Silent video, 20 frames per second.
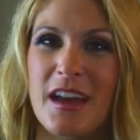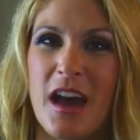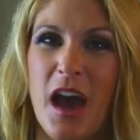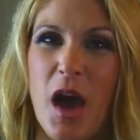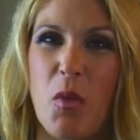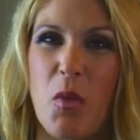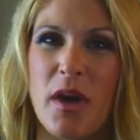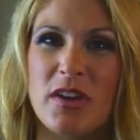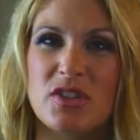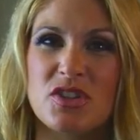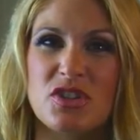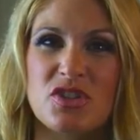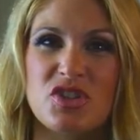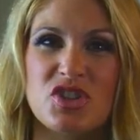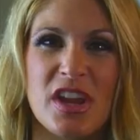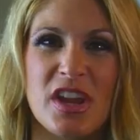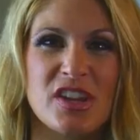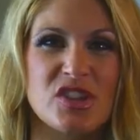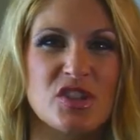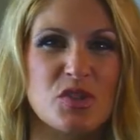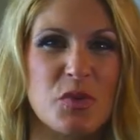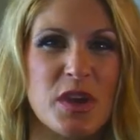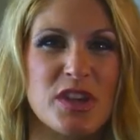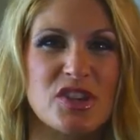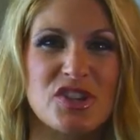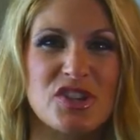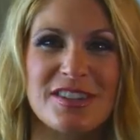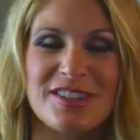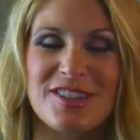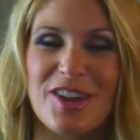I watched her change the way
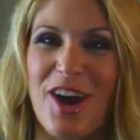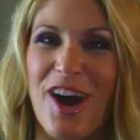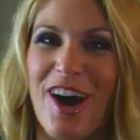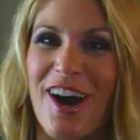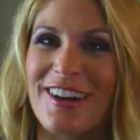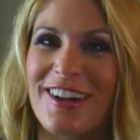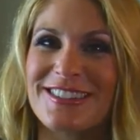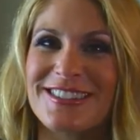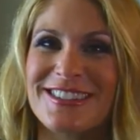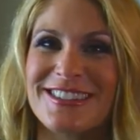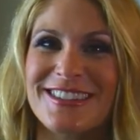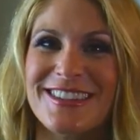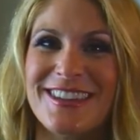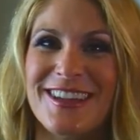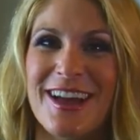she talked.